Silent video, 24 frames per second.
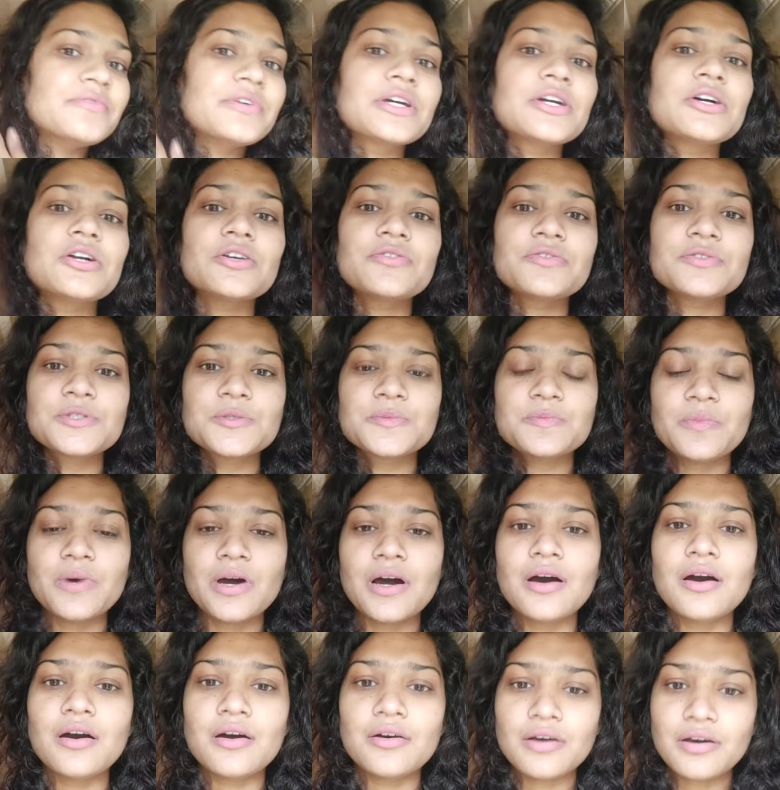
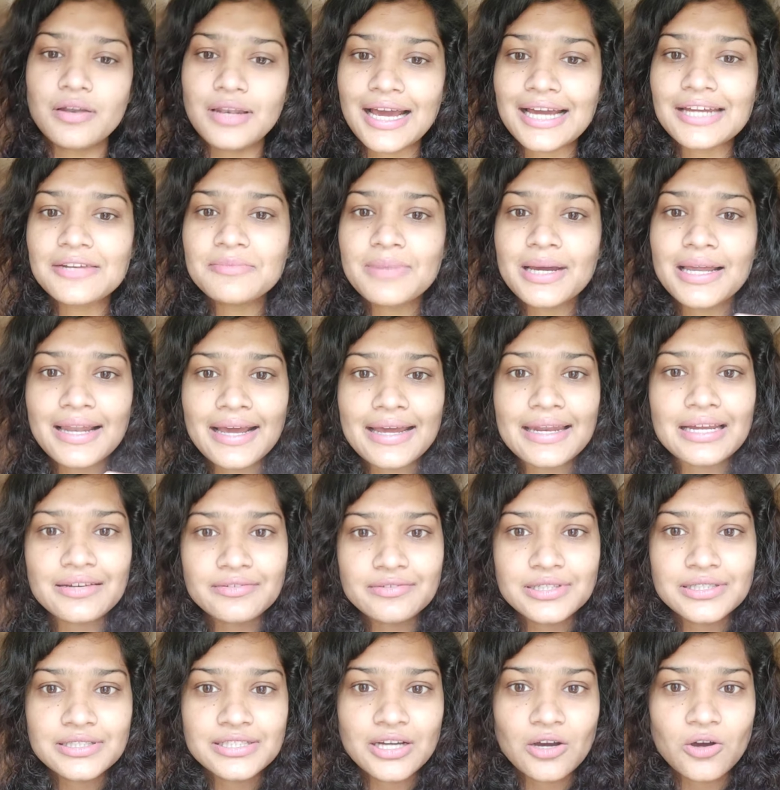Line by line I
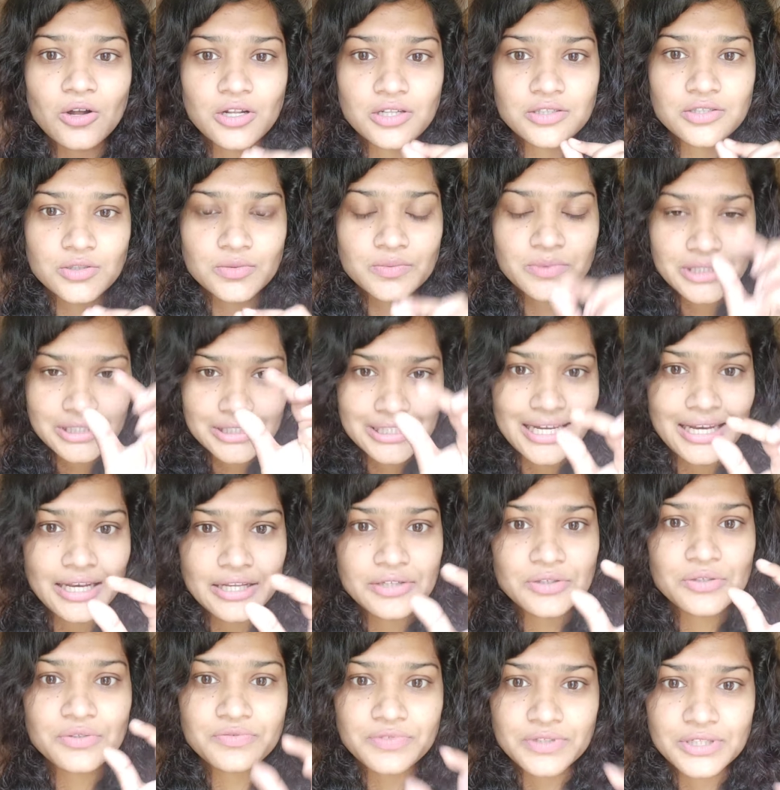will also be
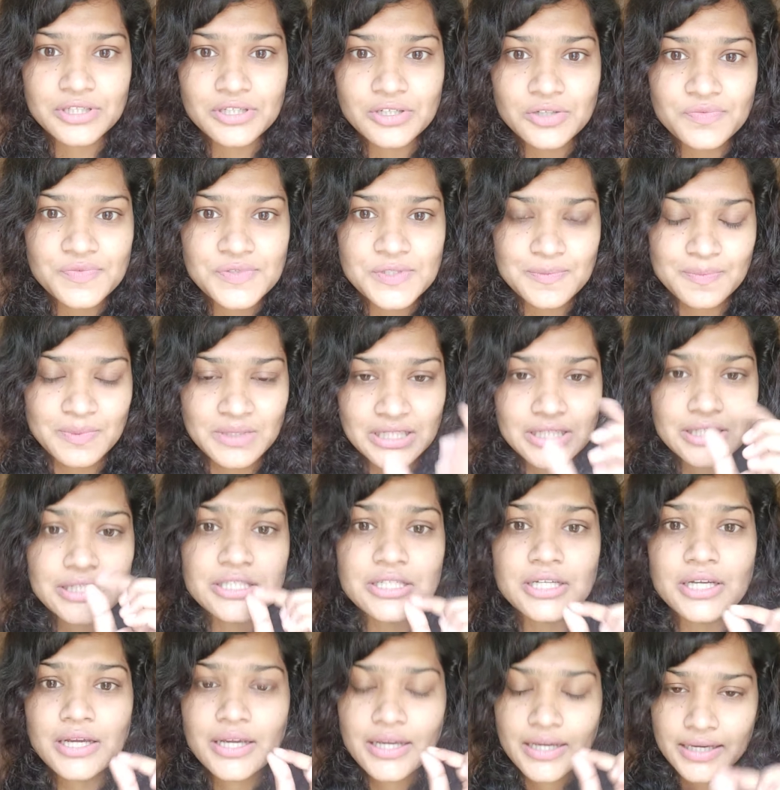telling you figure of
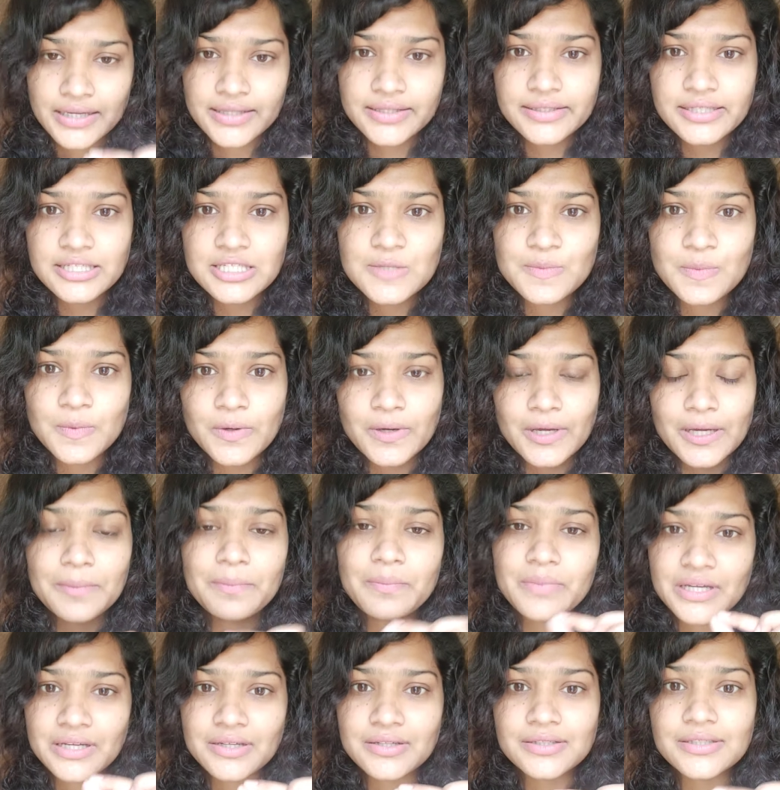speech in this poem,
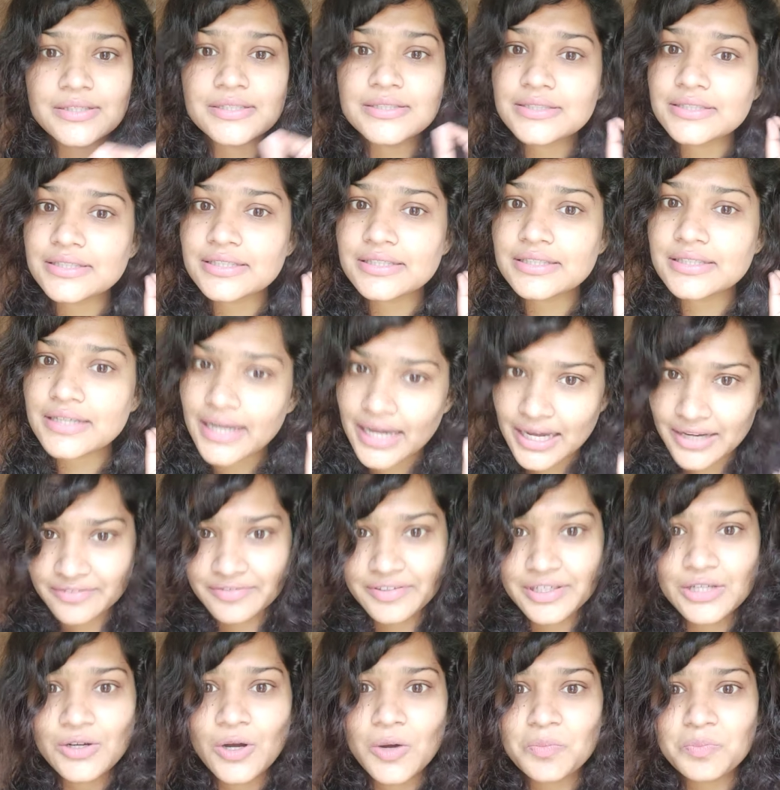because in
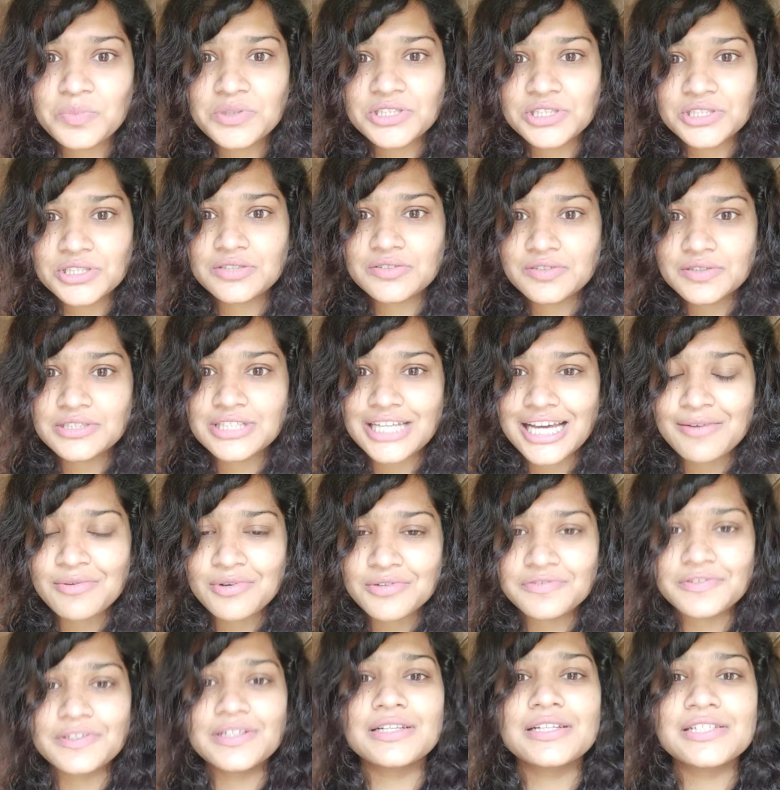every competitive exam
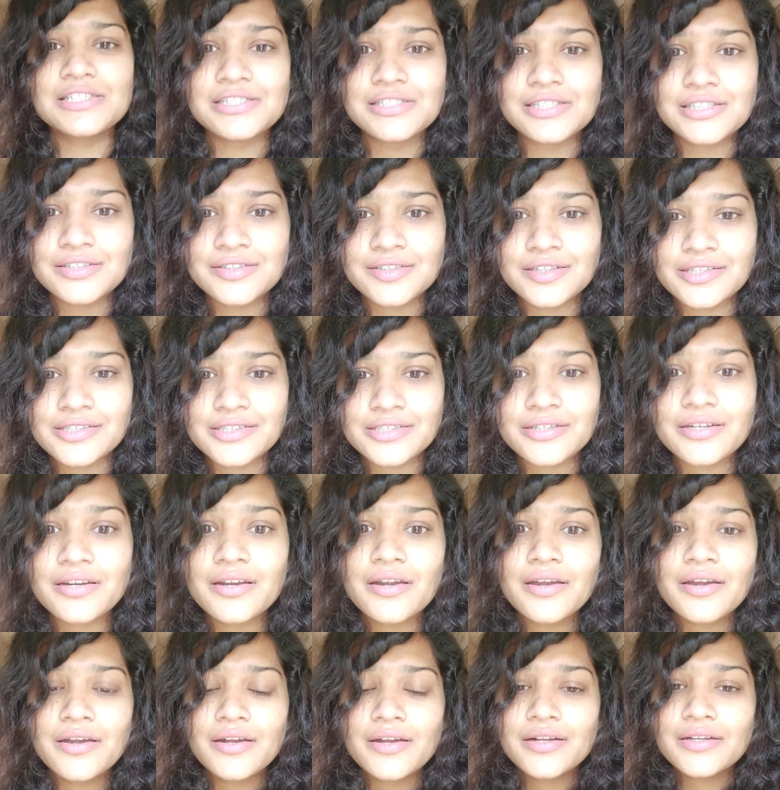of English literature
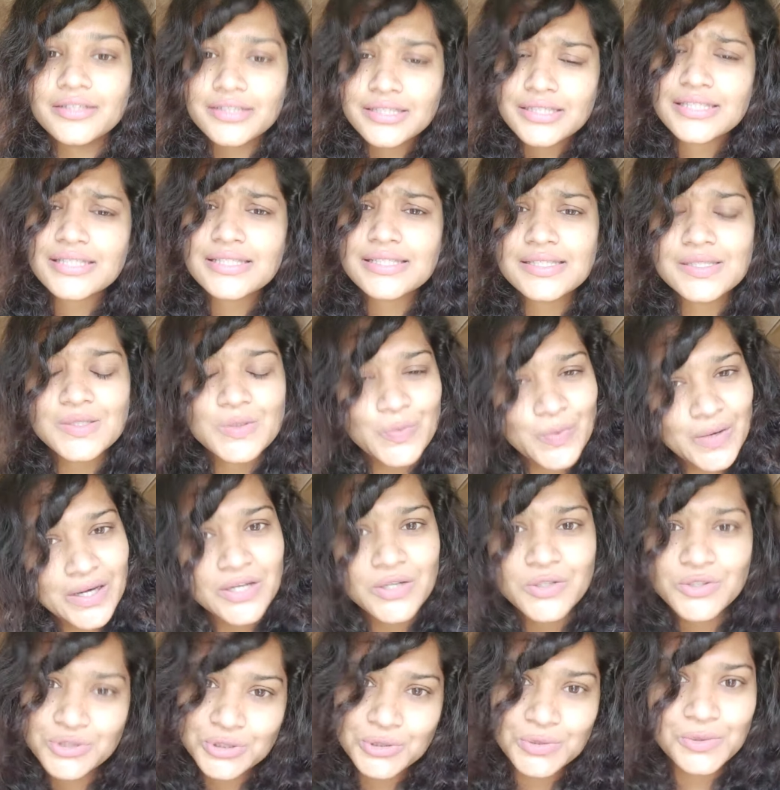this one
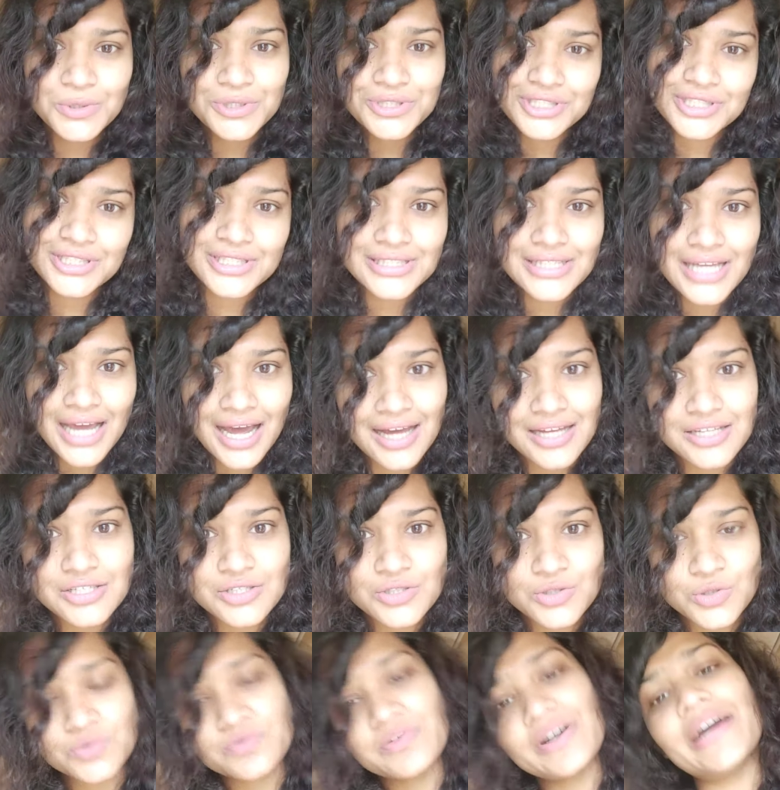or two question is asked
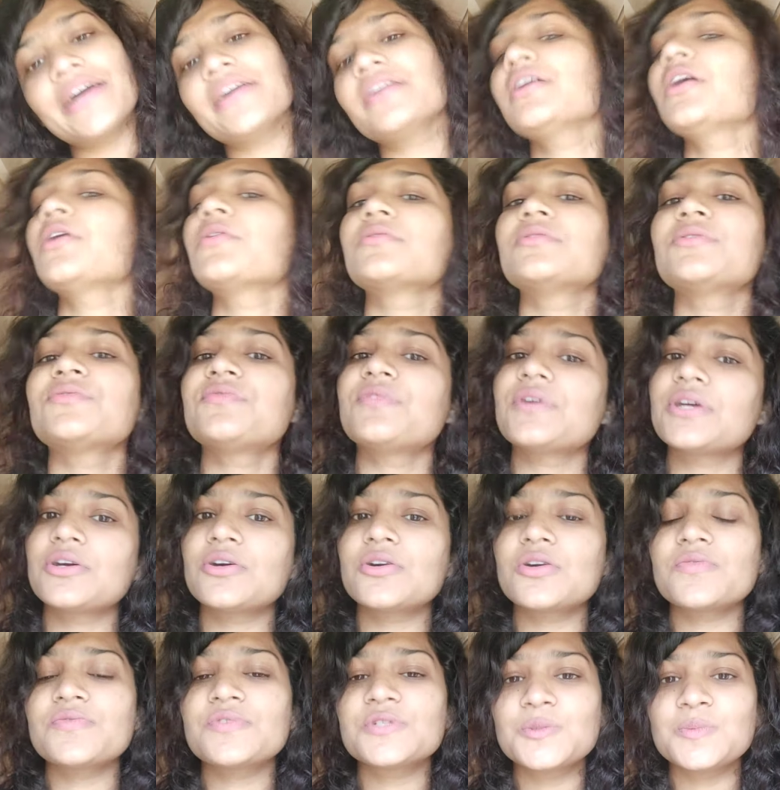to find out the figure
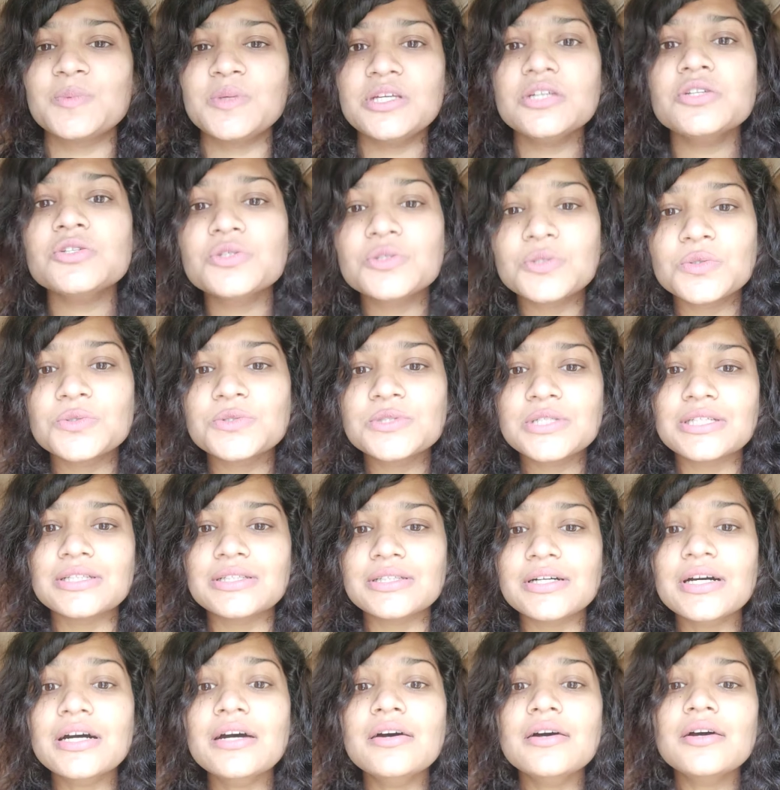of speech used in
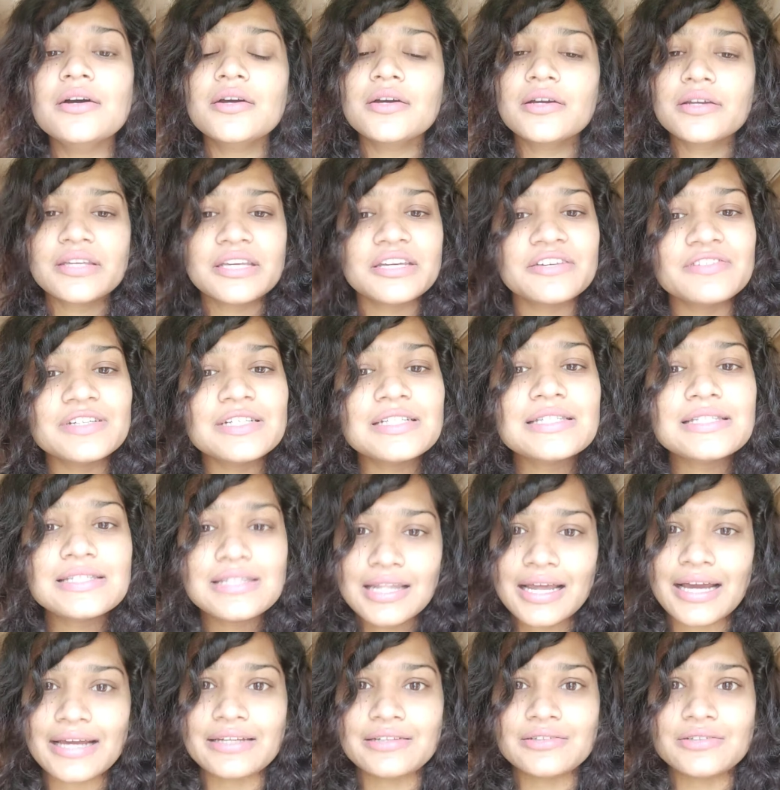the given
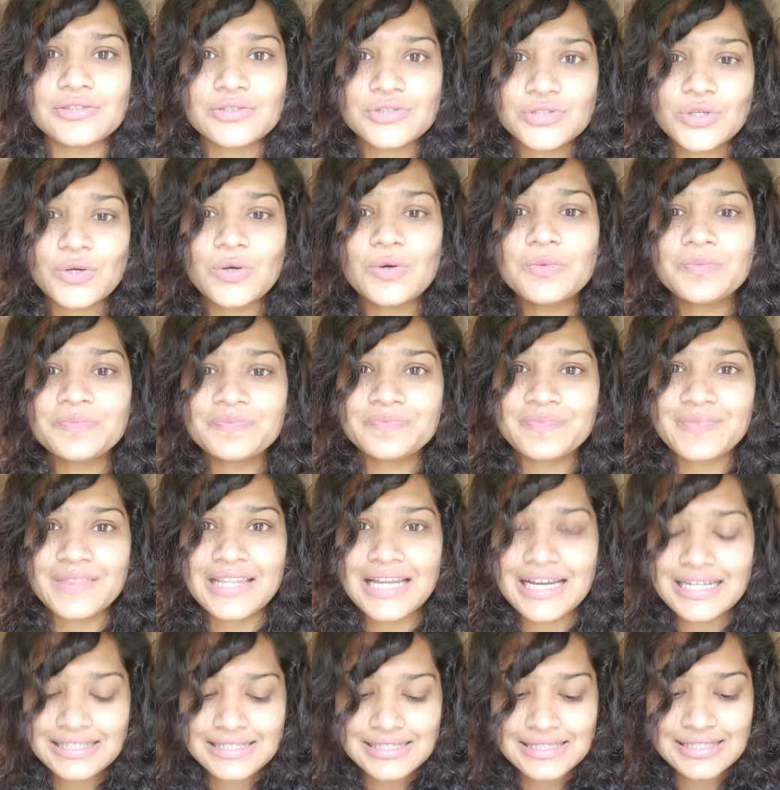line. So
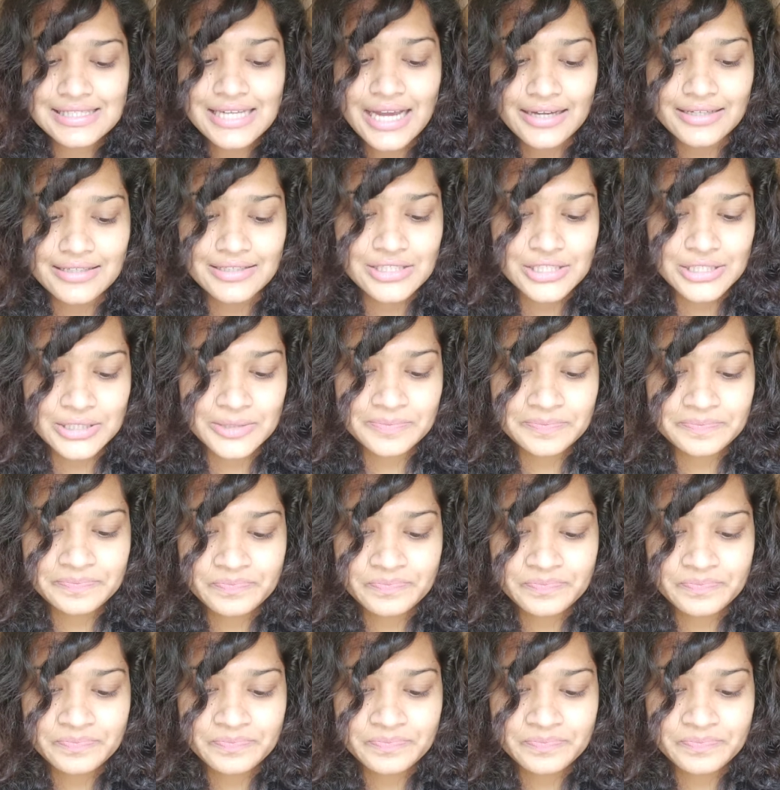let's start.